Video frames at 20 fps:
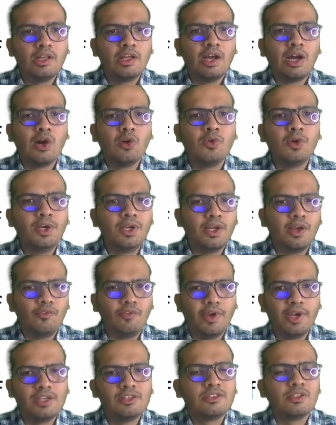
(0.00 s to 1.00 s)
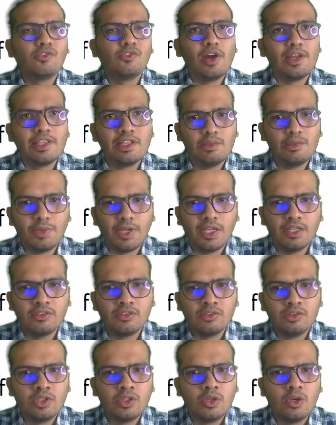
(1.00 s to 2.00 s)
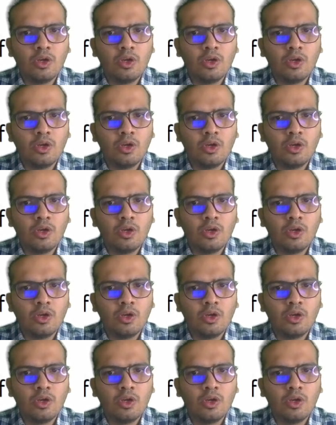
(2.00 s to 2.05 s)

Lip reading: how it affects the final price